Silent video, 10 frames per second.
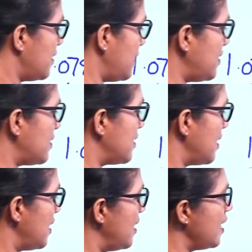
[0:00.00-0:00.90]
is
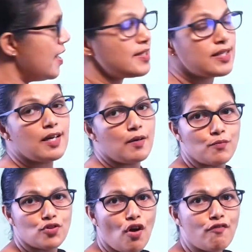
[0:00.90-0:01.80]
in
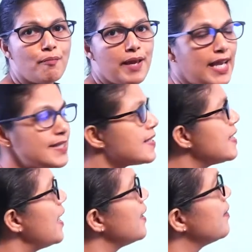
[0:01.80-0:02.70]
terms of base 10.